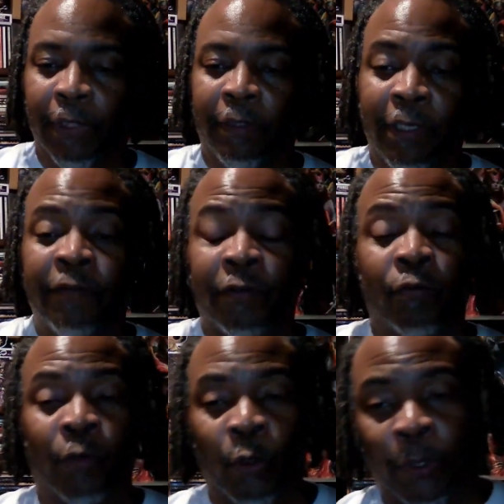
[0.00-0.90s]
in his
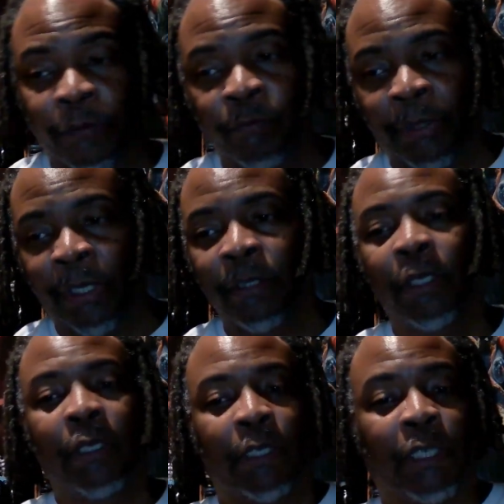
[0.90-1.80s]
heroics, but
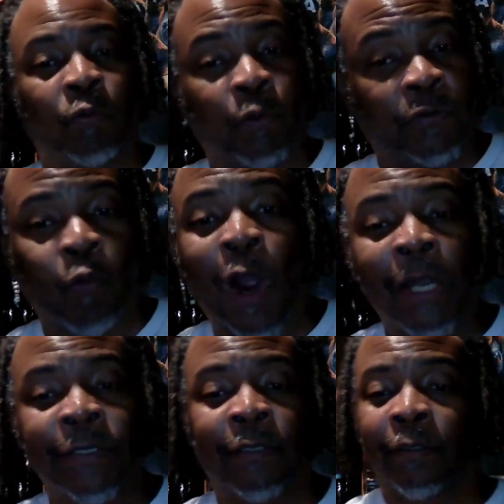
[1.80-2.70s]
it was
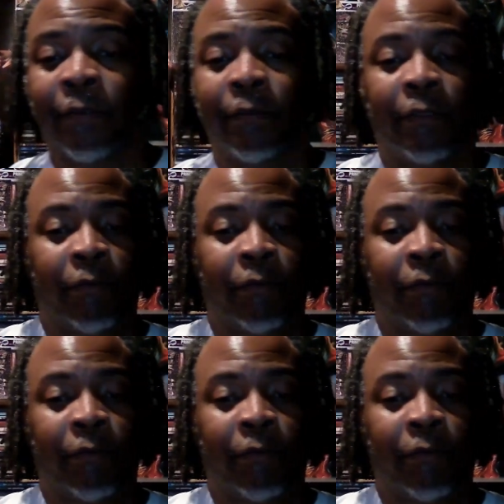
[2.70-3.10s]
Wanda,